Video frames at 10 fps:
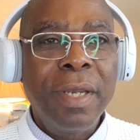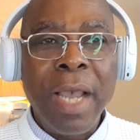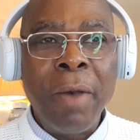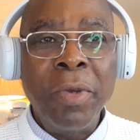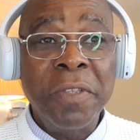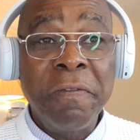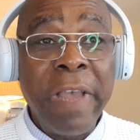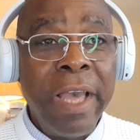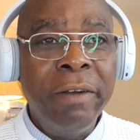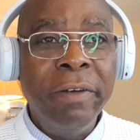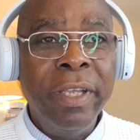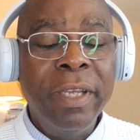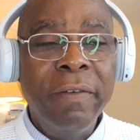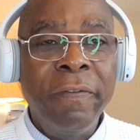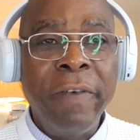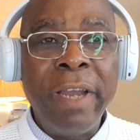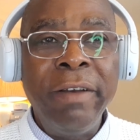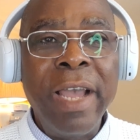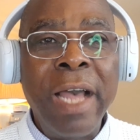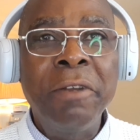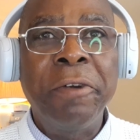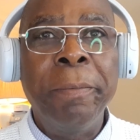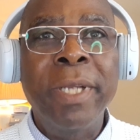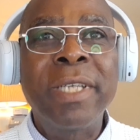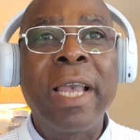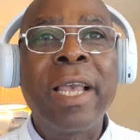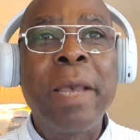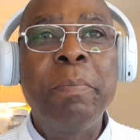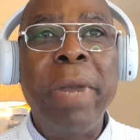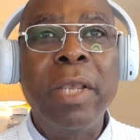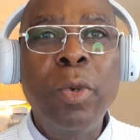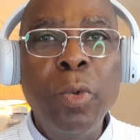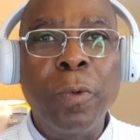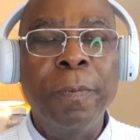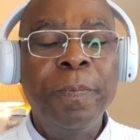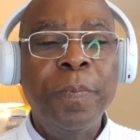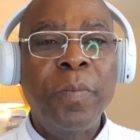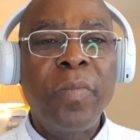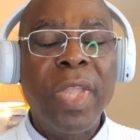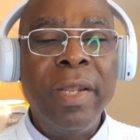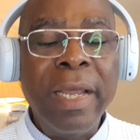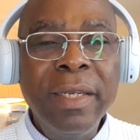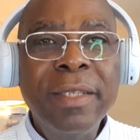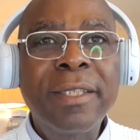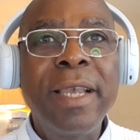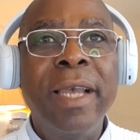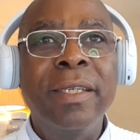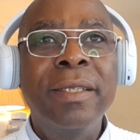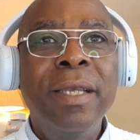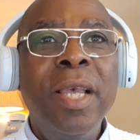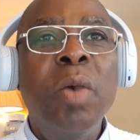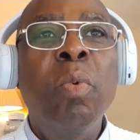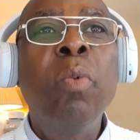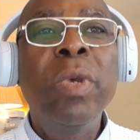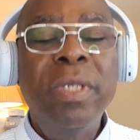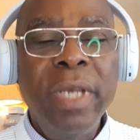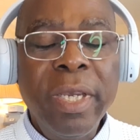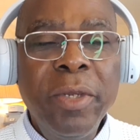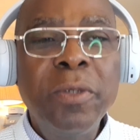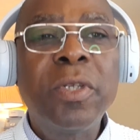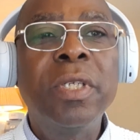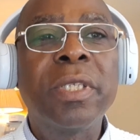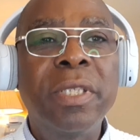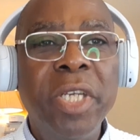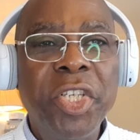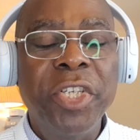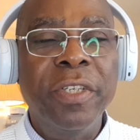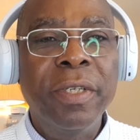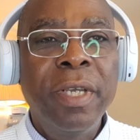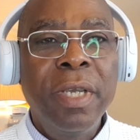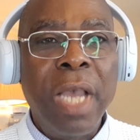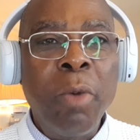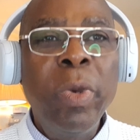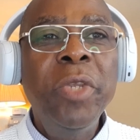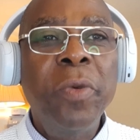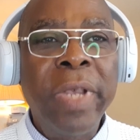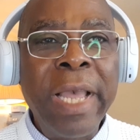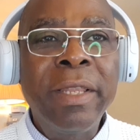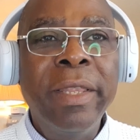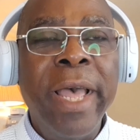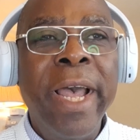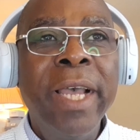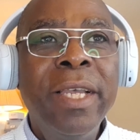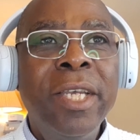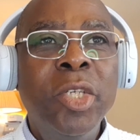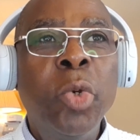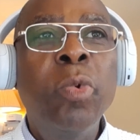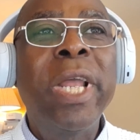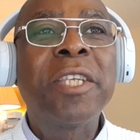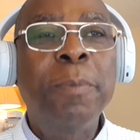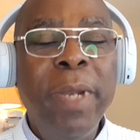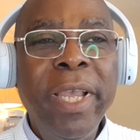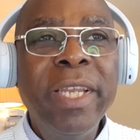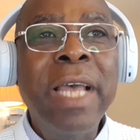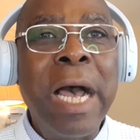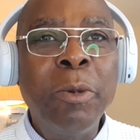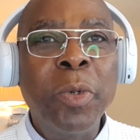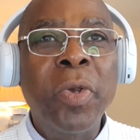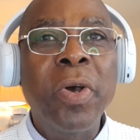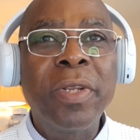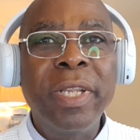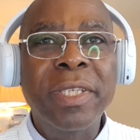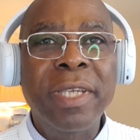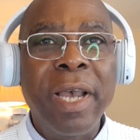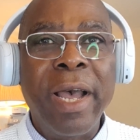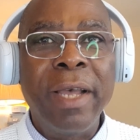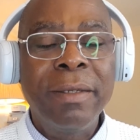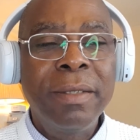I was very, very angry, but I kept my cool. Then he said, We will take you to the station, and when you get there, you will explain how you got this car.